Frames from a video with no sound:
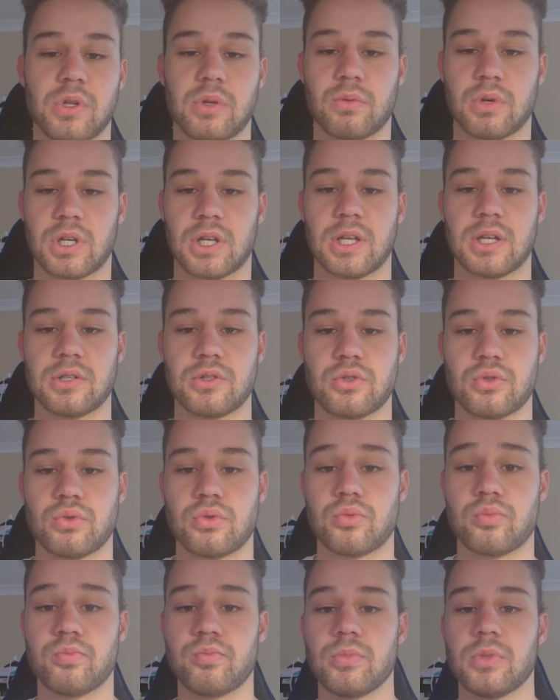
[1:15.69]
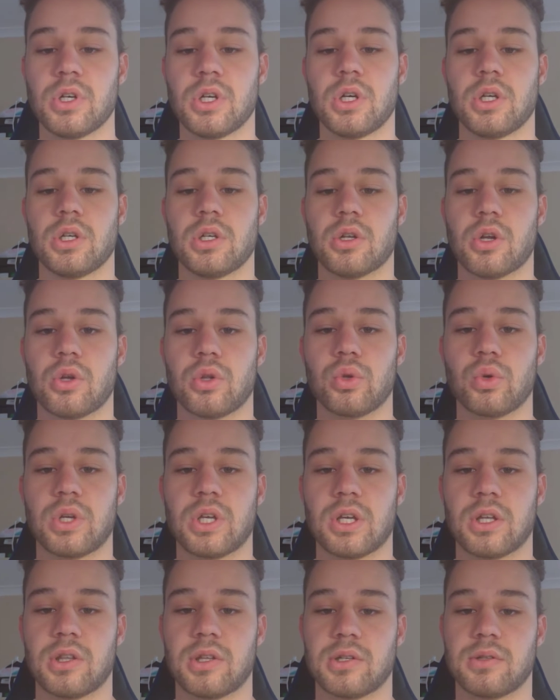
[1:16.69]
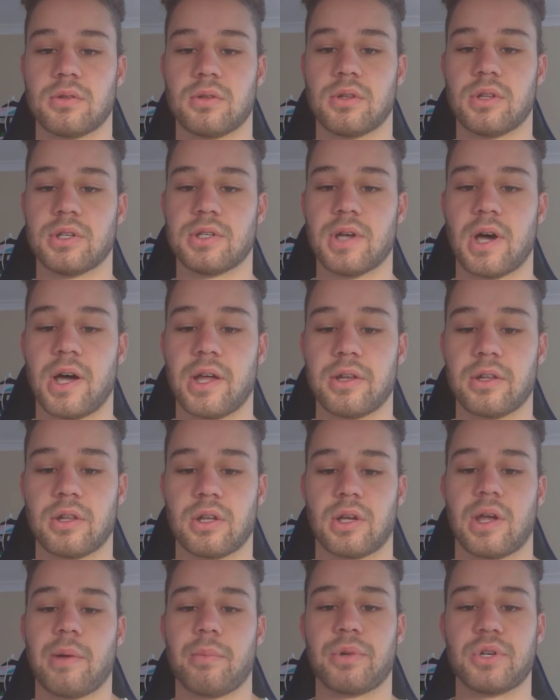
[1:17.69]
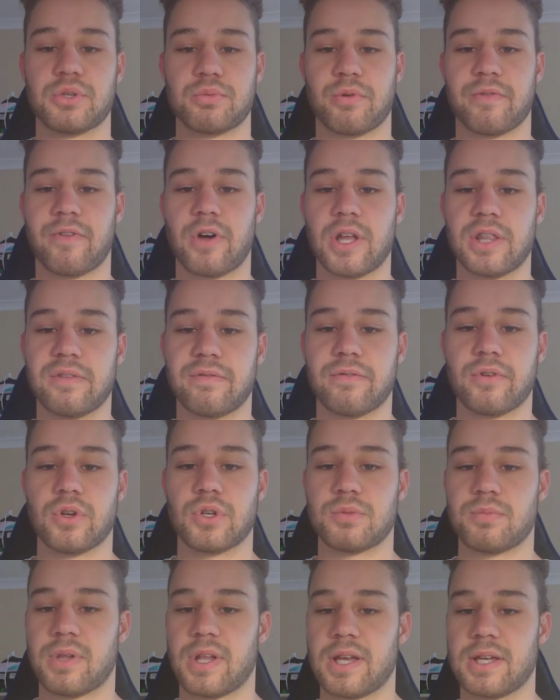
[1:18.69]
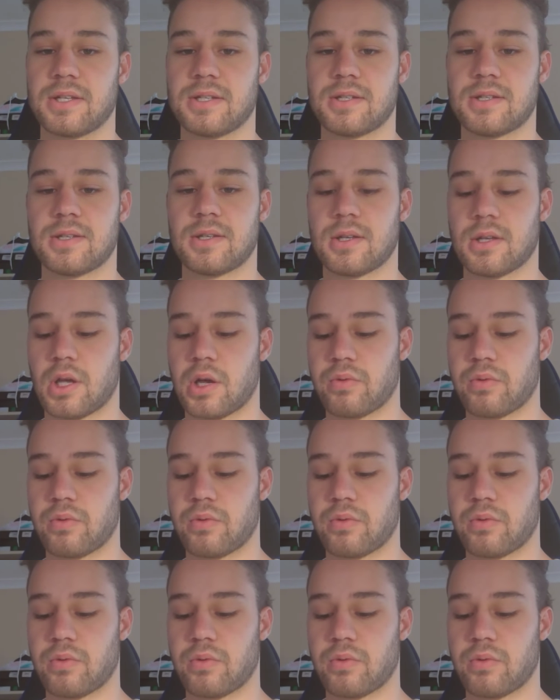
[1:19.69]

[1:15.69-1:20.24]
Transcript: Really want to get into looking at the data that companies provide in the first place.